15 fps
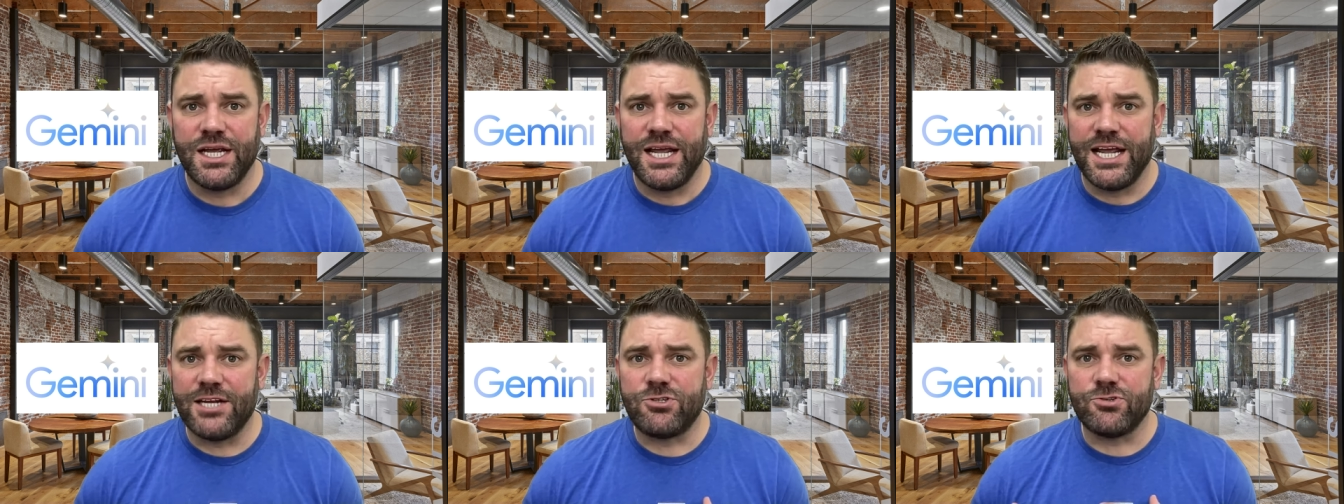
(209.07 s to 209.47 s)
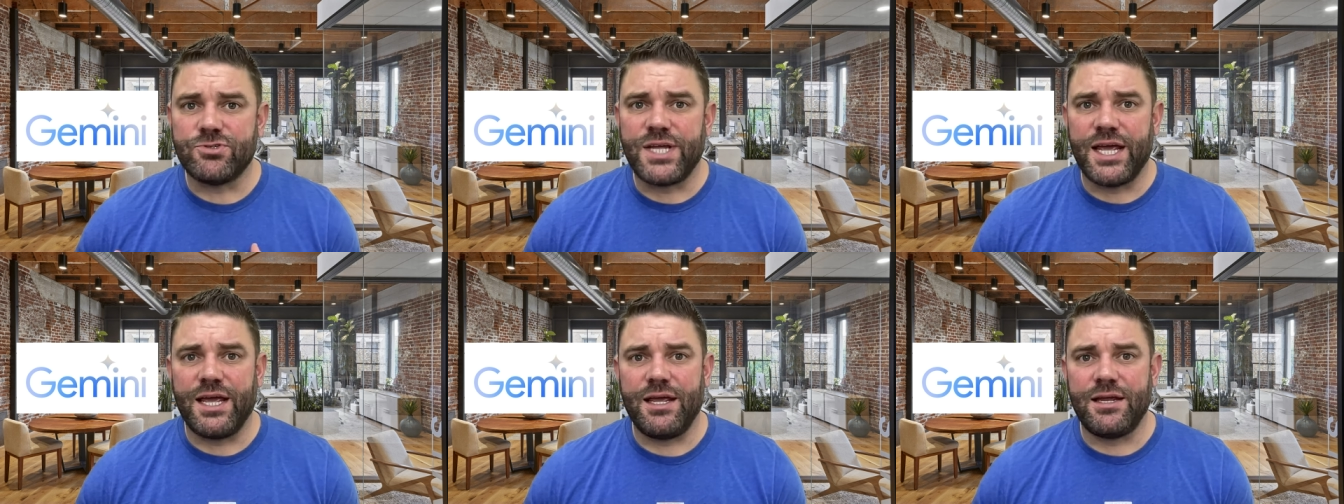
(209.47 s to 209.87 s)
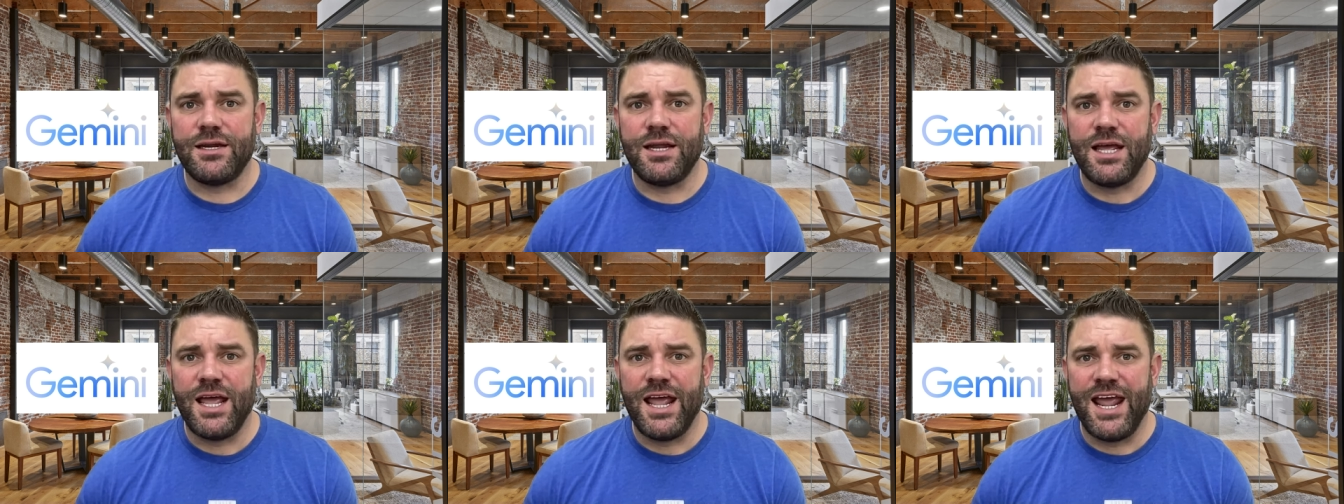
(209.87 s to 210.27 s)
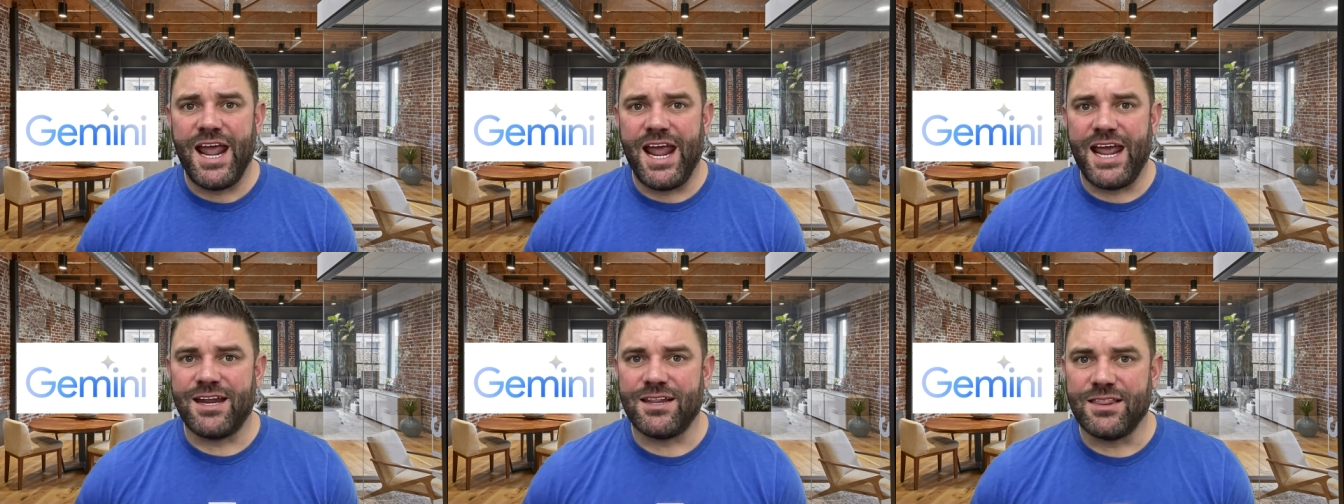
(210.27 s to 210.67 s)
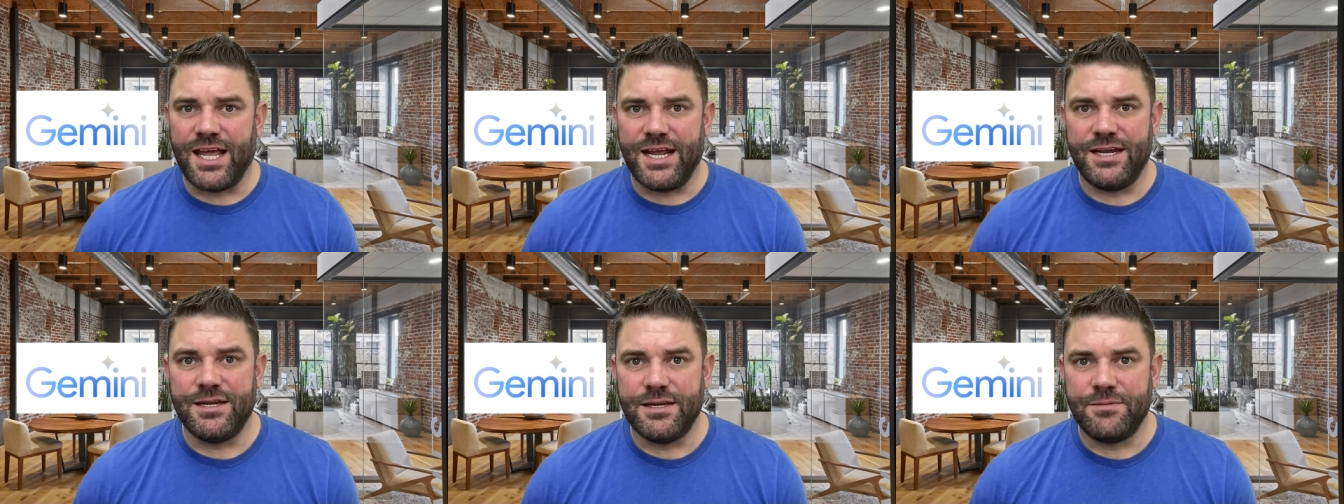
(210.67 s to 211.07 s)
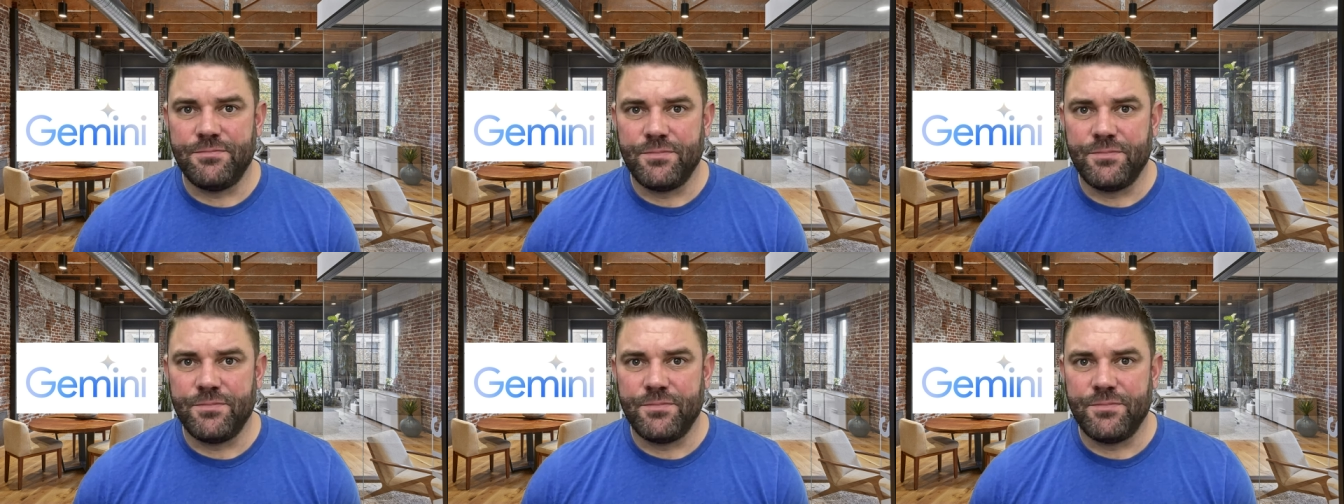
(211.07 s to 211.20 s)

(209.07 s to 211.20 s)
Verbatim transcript: entertain, and enlighten.